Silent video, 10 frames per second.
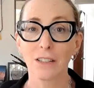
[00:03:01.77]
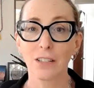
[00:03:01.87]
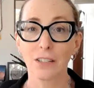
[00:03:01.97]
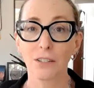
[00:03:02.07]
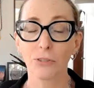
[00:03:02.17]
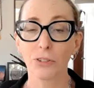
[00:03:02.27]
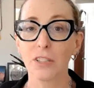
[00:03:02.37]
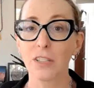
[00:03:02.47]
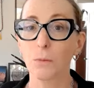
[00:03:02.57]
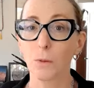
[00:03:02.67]
to different
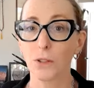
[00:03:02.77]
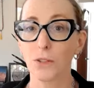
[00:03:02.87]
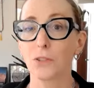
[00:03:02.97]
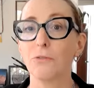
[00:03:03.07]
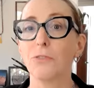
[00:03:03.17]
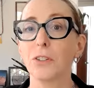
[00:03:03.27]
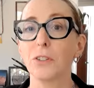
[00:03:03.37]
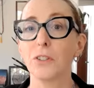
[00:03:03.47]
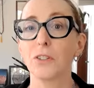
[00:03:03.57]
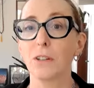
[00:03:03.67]
disciplines or
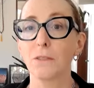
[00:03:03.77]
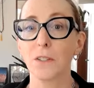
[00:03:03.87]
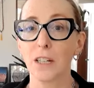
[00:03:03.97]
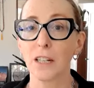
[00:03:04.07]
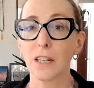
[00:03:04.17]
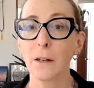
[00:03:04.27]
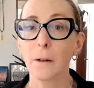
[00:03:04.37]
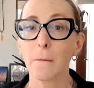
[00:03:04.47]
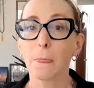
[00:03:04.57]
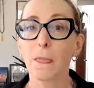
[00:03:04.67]
fields of study.
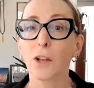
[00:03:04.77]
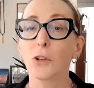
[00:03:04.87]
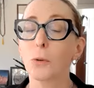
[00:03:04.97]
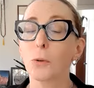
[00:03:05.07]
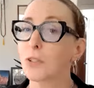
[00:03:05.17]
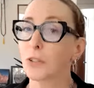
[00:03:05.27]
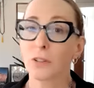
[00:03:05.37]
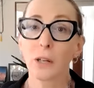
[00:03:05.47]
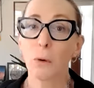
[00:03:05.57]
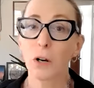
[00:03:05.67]
You are
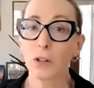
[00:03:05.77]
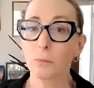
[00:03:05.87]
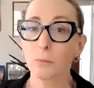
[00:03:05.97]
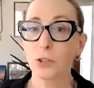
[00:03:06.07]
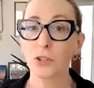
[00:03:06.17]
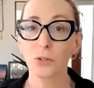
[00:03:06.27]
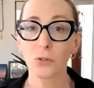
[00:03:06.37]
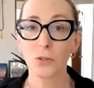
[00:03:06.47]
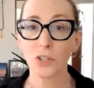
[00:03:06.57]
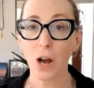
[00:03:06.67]
certainly welcome to
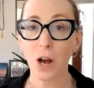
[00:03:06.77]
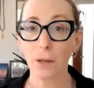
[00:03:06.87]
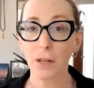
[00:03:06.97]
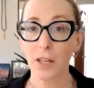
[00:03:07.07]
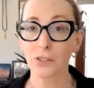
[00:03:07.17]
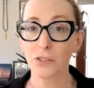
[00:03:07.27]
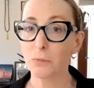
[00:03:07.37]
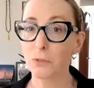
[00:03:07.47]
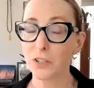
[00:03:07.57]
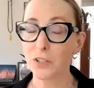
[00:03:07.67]
choose a topic and do
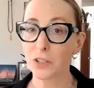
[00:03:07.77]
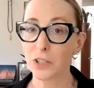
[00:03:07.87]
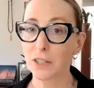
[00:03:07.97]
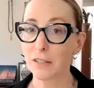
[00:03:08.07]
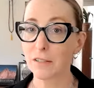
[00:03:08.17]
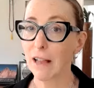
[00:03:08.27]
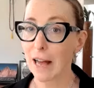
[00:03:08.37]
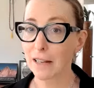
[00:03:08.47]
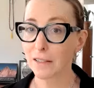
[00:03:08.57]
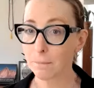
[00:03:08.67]
research in this
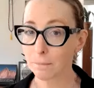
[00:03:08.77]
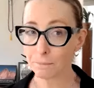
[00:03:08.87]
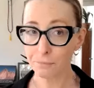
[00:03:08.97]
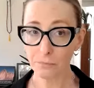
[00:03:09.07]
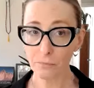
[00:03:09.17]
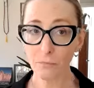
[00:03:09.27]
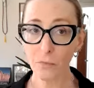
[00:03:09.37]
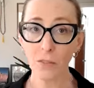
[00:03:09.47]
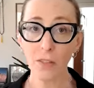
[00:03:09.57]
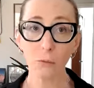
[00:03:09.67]
class
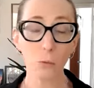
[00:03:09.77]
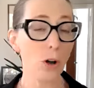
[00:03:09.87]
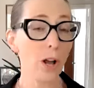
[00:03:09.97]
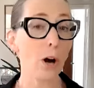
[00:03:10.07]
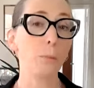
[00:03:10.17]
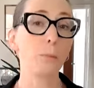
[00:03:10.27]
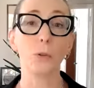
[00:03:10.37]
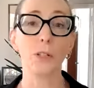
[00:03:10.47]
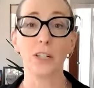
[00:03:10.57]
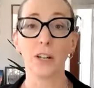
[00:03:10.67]
that will help you
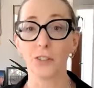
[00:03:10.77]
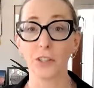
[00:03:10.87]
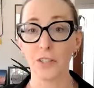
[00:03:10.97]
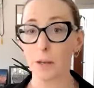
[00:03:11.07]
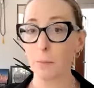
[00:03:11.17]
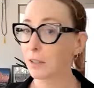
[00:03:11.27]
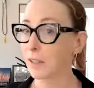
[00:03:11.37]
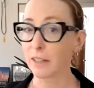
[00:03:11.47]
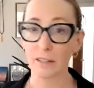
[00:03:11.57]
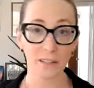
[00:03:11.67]
in another assignment.
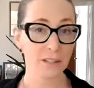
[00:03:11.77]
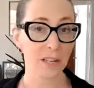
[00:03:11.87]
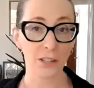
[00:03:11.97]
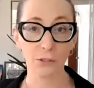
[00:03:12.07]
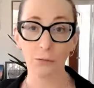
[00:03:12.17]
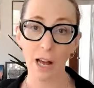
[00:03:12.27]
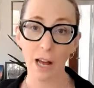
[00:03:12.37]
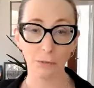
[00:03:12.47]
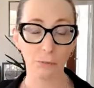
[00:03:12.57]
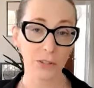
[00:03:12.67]
Like let's say you
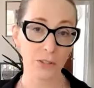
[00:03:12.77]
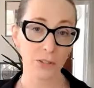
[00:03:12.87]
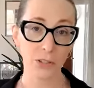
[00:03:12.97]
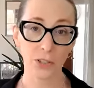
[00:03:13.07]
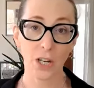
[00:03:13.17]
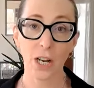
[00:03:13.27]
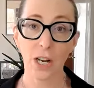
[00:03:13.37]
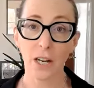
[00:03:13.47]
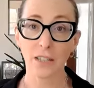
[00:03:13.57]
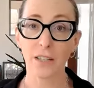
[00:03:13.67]
have a research
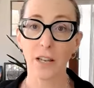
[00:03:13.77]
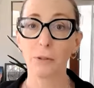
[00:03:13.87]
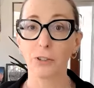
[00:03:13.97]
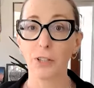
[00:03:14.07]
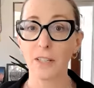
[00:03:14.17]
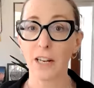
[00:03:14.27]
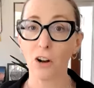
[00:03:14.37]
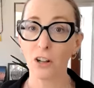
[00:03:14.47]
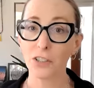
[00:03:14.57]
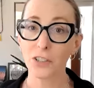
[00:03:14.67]
assignment for a
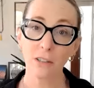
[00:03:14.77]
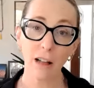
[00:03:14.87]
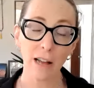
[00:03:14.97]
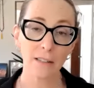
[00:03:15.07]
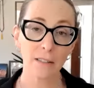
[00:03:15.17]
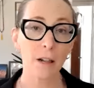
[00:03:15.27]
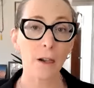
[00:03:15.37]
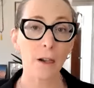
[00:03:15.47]
psychology class.